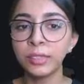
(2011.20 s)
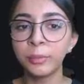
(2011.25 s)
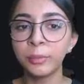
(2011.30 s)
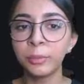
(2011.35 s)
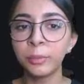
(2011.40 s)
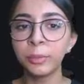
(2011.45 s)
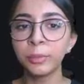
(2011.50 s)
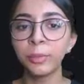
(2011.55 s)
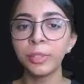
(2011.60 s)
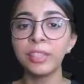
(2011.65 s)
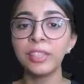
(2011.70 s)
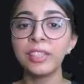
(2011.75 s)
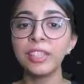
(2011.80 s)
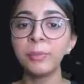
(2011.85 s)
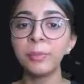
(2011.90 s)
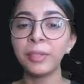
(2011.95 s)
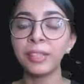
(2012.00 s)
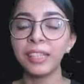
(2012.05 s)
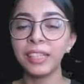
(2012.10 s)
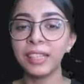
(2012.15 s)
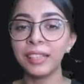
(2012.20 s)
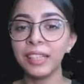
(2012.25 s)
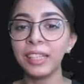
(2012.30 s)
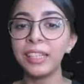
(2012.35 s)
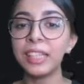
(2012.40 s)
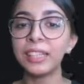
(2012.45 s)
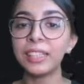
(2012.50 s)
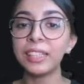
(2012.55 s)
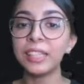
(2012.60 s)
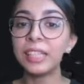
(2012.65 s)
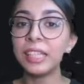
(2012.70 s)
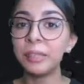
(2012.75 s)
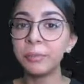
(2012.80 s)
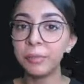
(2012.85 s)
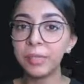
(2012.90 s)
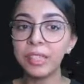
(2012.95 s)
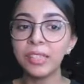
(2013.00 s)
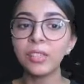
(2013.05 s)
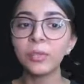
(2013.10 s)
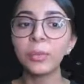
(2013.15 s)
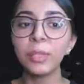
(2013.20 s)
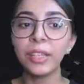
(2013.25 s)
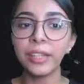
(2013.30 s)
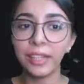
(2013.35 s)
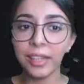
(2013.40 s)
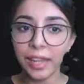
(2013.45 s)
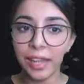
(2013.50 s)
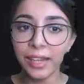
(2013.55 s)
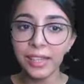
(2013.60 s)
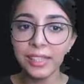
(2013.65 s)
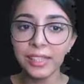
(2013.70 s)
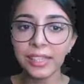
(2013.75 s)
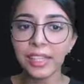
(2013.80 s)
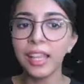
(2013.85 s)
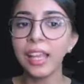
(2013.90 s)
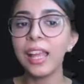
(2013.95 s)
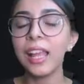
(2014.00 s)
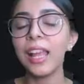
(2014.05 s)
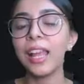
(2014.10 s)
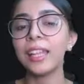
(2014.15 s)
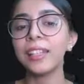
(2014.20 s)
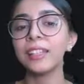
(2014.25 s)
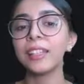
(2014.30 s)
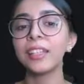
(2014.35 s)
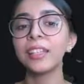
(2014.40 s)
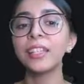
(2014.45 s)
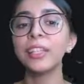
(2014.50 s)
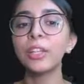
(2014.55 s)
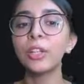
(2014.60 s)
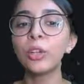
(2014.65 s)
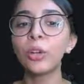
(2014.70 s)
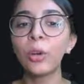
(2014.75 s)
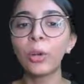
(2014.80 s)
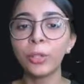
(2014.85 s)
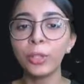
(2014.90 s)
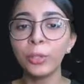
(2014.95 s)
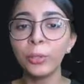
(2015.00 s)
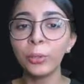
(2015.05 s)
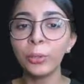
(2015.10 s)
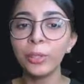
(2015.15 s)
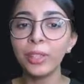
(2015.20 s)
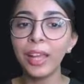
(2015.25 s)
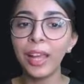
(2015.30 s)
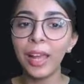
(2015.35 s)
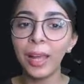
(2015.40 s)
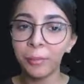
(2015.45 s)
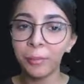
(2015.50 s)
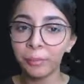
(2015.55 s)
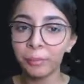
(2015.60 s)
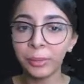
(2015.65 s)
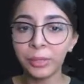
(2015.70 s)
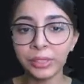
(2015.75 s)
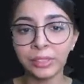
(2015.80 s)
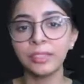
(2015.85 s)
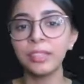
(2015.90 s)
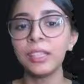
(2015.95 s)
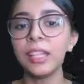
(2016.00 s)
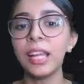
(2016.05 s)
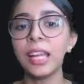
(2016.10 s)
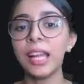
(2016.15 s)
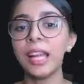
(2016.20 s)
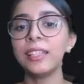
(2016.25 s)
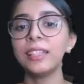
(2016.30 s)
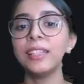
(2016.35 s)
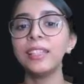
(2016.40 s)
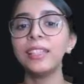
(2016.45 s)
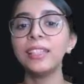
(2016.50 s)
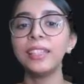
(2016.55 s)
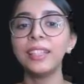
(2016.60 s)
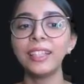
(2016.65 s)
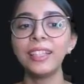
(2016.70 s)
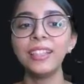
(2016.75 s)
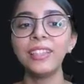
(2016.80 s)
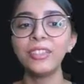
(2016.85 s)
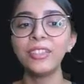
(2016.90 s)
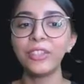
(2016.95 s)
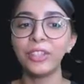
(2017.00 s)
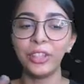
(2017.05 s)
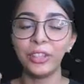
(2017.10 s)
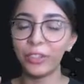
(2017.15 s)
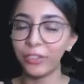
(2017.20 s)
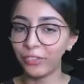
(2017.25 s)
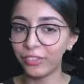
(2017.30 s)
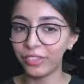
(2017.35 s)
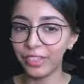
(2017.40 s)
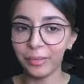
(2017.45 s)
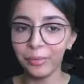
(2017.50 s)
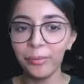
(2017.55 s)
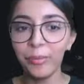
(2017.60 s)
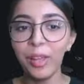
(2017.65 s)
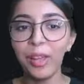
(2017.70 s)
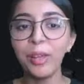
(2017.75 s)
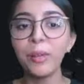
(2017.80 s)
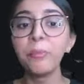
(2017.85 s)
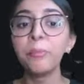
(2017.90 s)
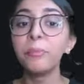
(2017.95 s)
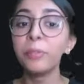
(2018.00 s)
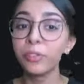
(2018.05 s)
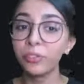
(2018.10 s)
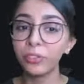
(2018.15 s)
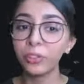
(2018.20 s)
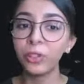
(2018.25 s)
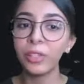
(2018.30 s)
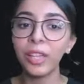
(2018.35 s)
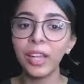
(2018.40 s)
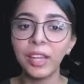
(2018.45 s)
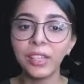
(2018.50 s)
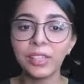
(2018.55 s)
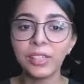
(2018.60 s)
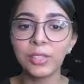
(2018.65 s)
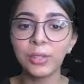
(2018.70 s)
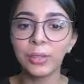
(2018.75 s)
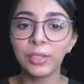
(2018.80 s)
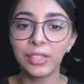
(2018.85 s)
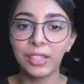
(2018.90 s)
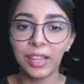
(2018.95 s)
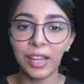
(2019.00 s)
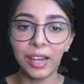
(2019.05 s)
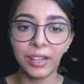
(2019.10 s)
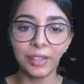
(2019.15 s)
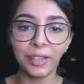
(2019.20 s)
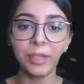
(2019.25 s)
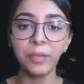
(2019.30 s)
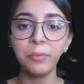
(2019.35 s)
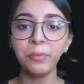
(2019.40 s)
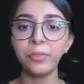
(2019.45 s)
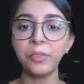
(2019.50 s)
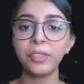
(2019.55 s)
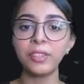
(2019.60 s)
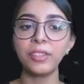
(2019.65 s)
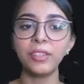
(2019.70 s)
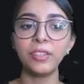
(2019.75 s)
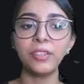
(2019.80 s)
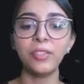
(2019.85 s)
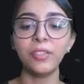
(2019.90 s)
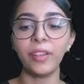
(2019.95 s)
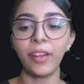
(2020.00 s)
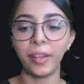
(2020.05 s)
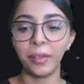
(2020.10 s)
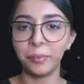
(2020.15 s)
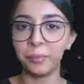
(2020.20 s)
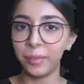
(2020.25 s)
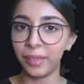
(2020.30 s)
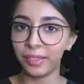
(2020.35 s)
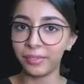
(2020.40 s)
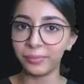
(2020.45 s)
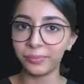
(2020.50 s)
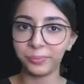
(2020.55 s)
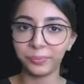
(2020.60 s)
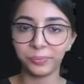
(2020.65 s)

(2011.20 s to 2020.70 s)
Montmorency pretended that the lemons were rats, and then he got into the hamper and then killed three of them before Harris could land him with the frying pan.